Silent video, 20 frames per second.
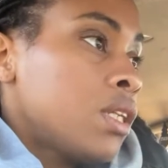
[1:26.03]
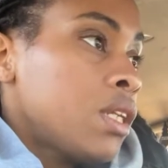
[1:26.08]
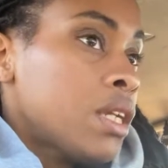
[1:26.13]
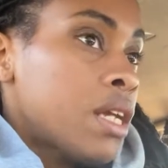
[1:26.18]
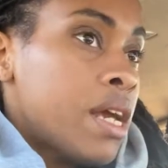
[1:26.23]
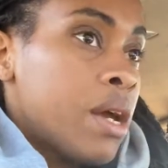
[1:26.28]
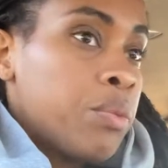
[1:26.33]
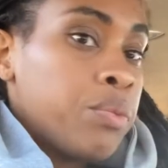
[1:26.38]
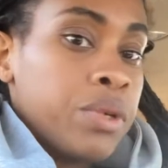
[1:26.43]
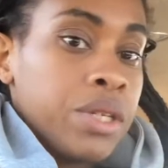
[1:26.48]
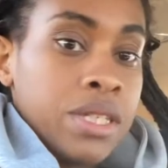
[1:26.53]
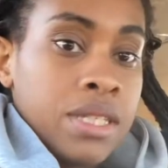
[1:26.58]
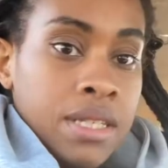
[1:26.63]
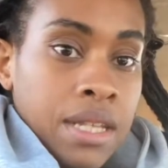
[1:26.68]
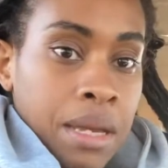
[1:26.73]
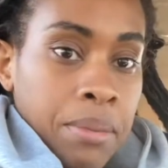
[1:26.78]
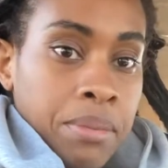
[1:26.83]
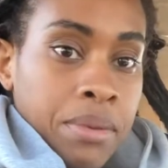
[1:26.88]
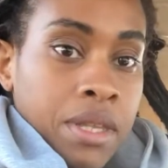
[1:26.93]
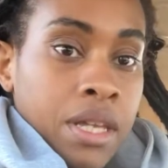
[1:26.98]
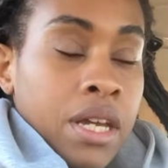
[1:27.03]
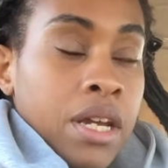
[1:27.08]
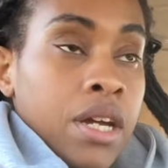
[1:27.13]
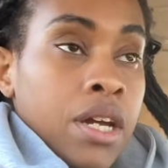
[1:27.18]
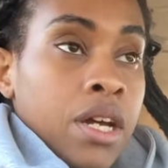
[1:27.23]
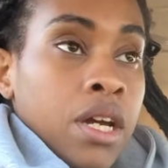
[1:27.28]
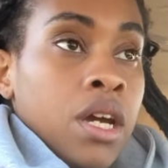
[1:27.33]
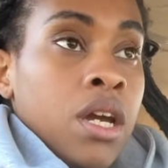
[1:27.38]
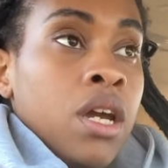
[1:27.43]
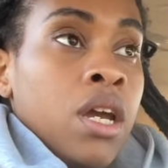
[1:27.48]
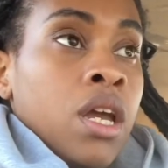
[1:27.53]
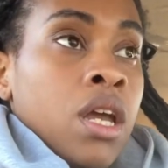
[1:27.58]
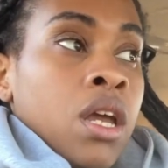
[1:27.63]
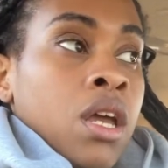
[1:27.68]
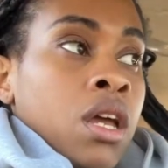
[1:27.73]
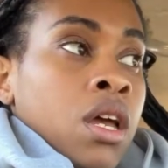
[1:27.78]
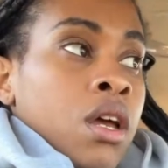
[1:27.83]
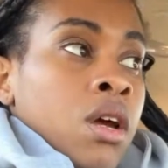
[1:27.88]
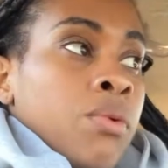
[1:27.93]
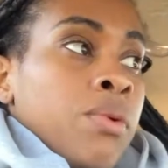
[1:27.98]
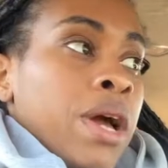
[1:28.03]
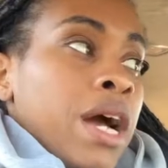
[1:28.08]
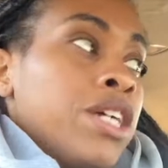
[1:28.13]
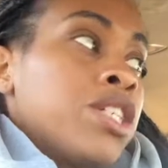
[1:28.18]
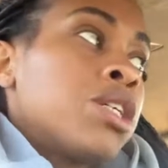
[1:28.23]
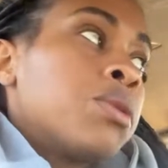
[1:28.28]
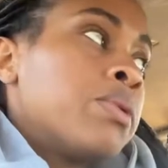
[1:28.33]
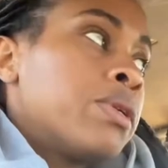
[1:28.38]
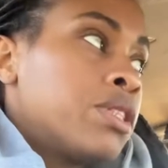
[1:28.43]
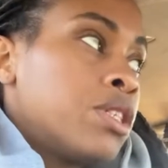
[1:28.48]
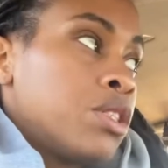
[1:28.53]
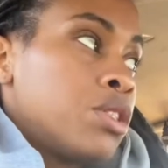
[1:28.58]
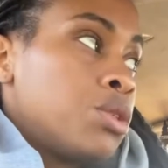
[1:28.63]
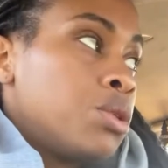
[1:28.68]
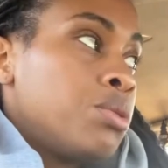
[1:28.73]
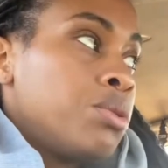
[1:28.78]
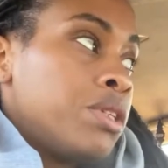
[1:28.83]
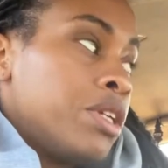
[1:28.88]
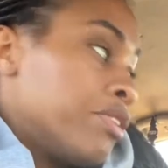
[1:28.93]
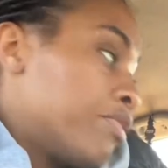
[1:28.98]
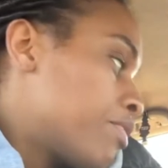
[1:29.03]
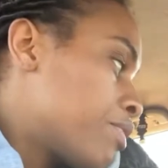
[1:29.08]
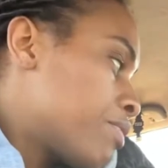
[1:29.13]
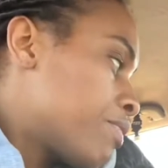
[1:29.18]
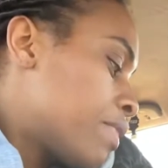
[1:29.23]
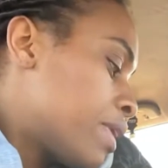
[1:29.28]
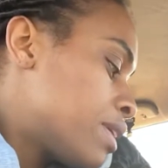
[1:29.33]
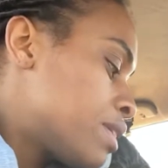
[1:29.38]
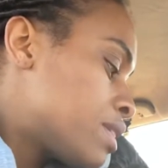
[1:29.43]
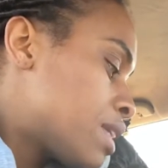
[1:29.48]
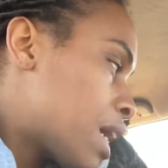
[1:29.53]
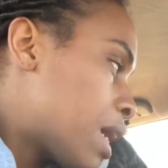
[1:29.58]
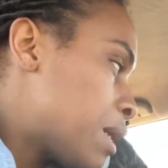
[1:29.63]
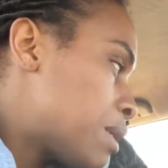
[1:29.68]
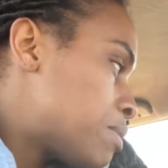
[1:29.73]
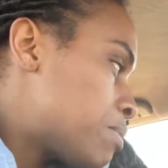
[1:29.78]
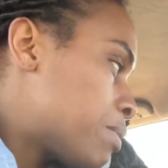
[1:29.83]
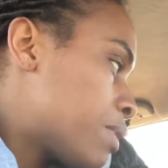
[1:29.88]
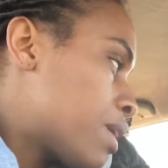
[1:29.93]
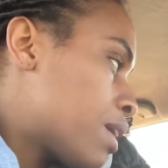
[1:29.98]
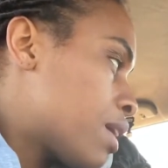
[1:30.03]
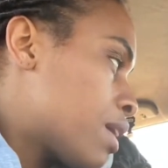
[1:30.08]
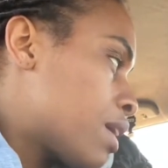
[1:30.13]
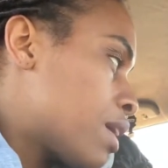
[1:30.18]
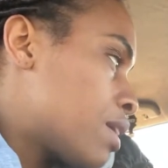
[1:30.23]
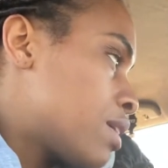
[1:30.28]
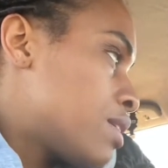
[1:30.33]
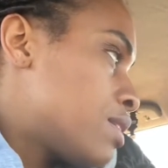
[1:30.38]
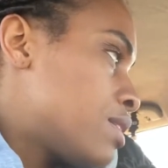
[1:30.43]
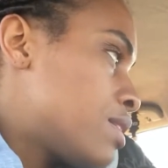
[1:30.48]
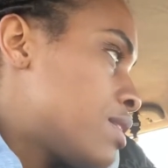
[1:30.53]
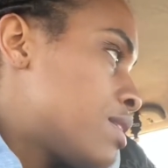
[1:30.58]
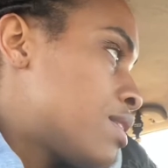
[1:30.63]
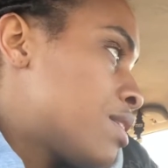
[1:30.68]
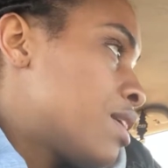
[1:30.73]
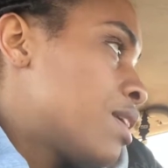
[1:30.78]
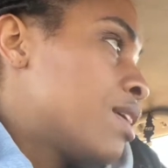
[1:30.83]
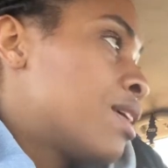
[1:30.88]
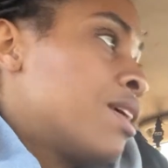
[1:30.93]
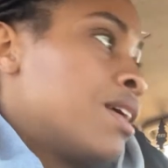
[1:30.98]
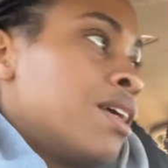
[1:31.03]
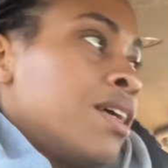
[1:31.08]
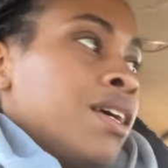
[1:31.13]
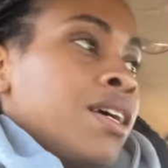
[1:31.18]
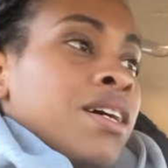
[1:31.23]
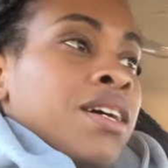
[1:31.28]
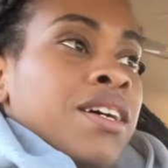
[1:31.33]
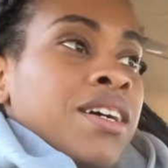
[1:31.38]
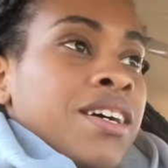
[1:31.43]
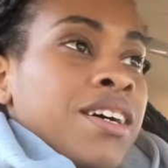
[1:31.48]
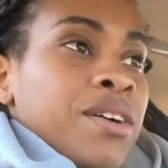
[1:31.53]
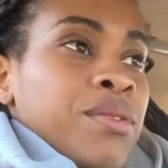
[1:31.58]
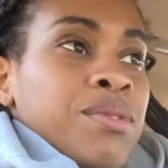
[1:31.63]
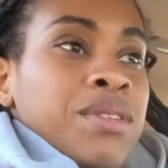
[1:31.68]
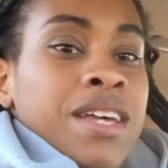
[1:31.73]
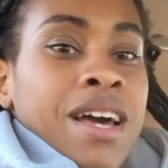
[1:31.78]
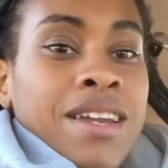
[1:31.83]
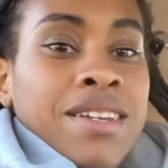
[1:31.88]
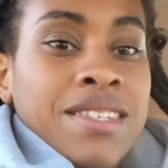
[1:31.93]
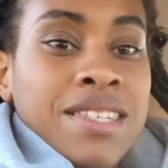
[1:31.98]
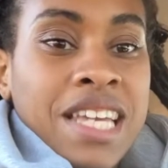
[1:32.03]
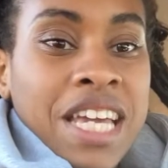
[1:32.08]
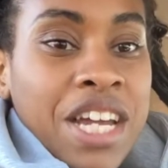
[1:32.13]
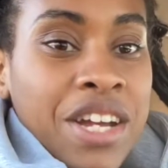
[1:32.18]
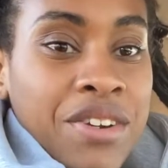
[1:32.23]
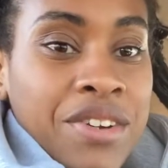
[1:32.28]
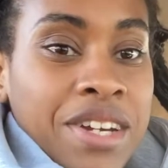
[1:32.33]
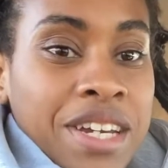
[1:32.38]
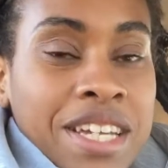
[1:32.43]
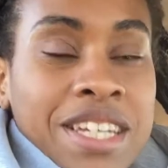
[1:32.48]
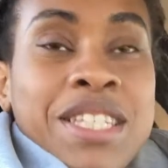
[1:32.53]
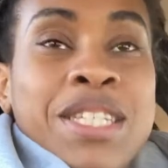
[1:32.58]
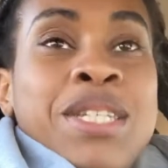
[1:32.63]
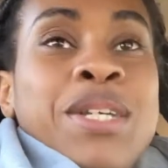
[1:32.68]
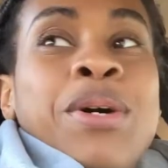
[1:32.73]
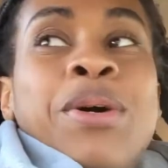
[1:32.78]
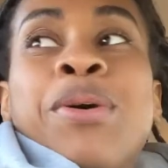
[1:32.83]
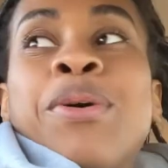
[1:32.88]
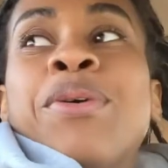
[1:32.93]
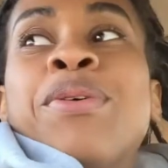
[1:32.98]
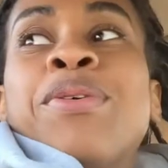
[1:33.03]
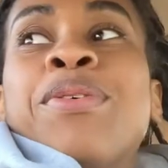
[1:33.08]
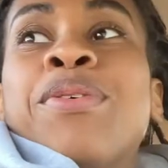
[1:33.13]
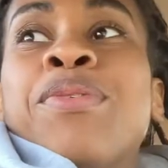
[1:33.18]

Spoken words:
and we slept there. We actually went to 2 different rest stops because it was kind of scary. So